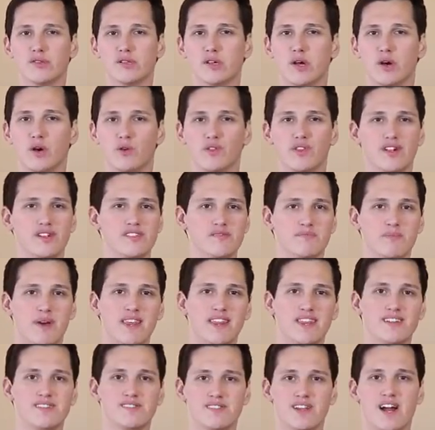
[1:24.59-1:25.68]
so this
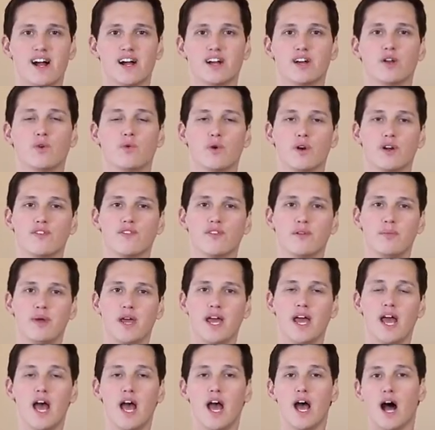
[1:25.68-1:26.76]
method's not going to work for
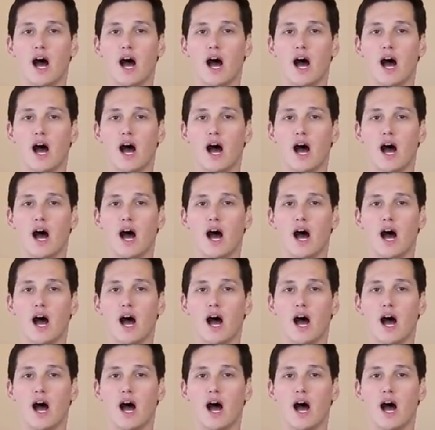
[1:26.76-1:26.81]
me,